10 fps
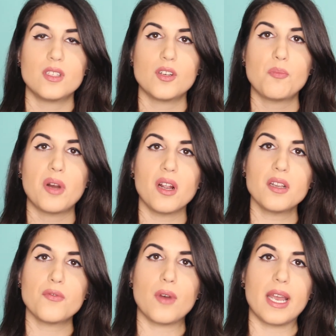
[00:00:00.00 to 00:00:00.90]
So
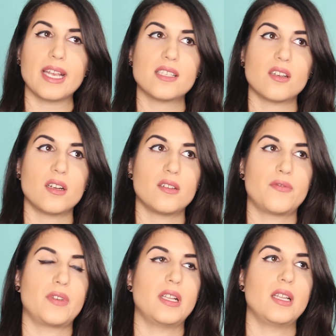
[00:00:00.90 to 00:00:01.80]
part of why I
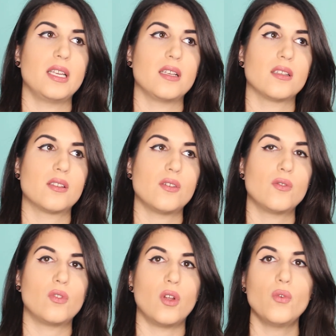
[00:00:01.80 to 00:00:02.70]
started feeling
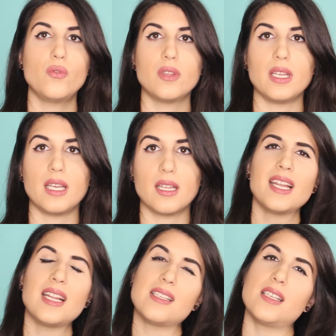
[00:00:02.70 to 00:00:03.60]
so lonely,
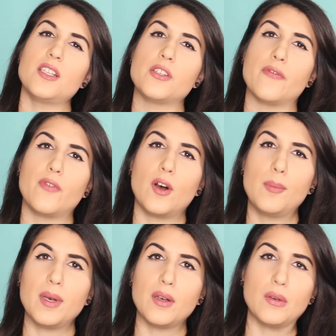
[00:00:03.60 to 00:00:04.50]
I get a sense of
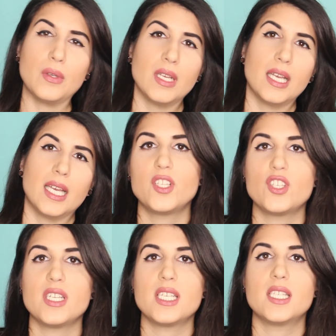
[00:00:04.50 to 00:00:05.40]
FOMO,
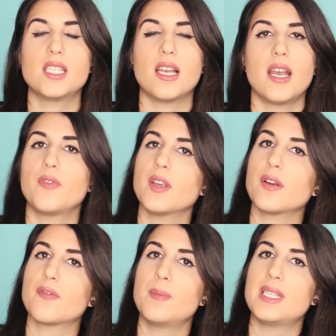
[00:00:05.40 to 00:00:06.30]
which is
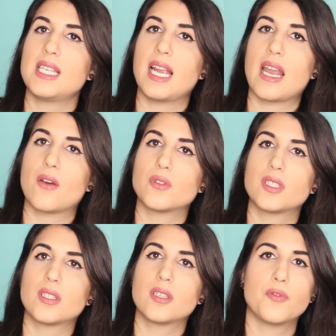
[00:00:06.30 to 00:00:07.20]
fear of missing out